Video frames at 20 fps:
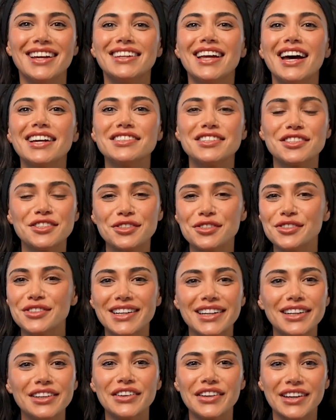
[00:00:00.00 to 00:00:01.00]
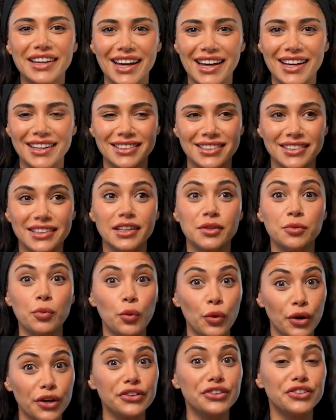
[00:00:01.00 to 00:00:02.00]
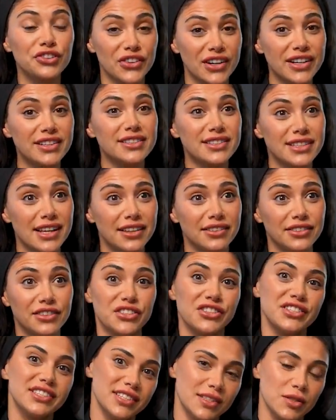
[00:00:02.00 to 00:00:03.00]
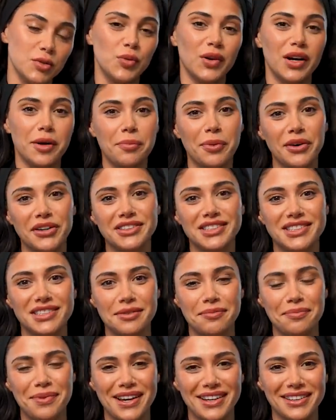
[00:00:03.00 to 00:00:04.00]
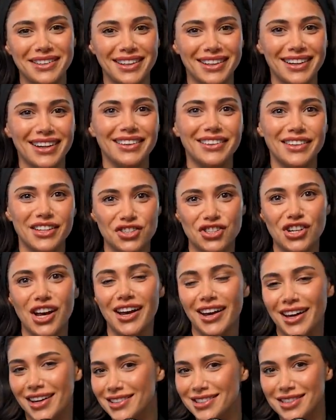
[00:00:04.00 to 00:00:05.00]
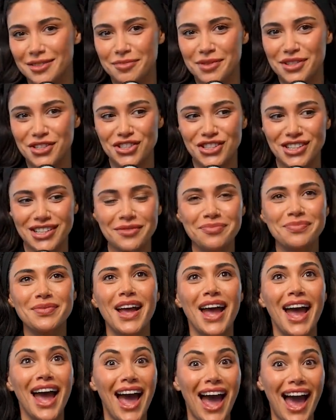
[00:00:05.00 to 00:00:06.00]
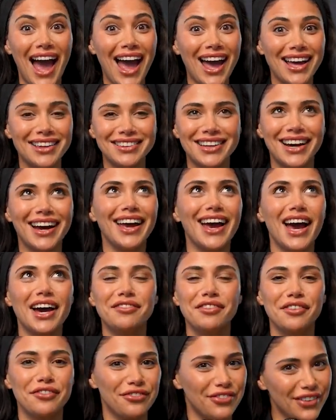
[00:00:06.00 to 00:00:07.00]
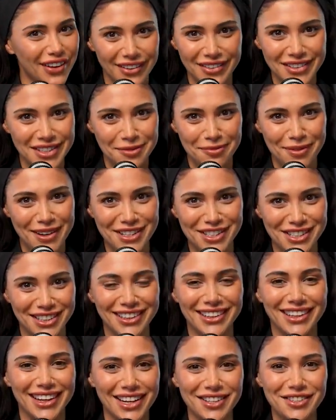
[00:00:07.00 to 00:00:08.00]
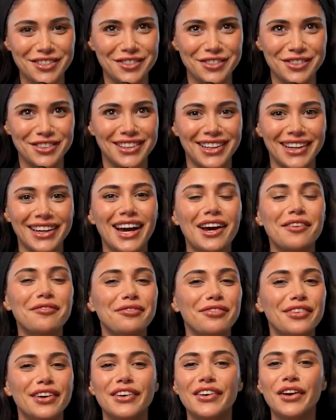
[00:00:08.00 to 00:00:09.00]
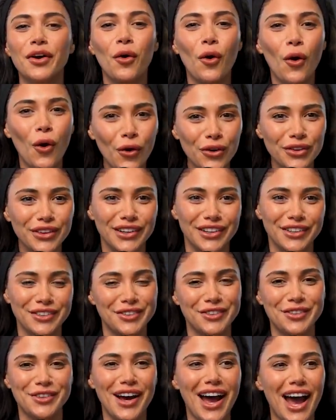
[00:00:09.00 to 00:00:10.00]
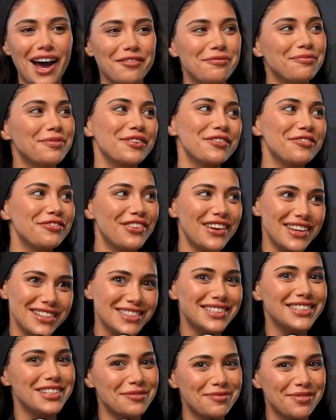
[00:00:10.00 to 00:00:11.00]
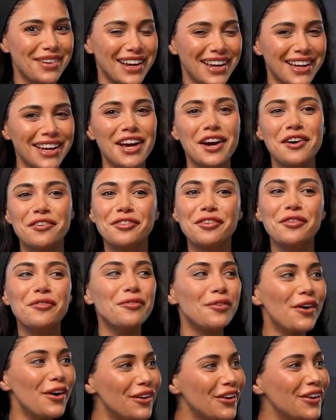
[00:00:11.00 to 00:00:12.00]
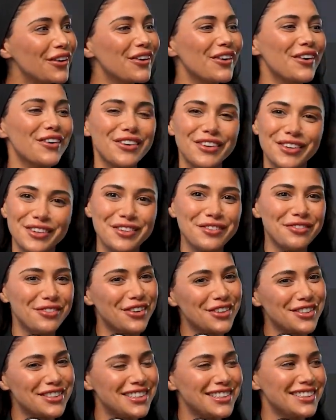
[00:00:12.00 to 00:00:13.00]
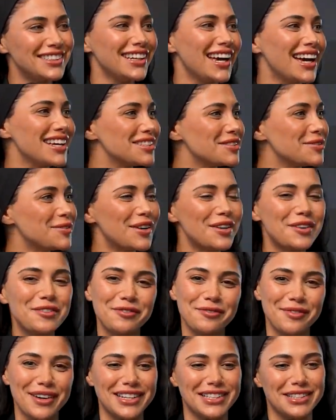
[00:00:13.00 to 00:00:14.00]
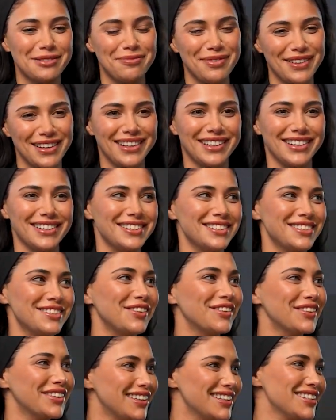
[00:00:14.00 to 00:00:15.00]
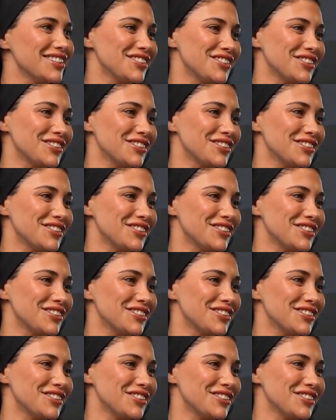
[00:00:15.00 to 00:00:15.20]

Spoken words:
that is today located in World Trade Center since we're participating in Najah exhibition. And I have a very special guest today. I'm very honored to have Professor Mai from Wollongong University as one of my speakers on this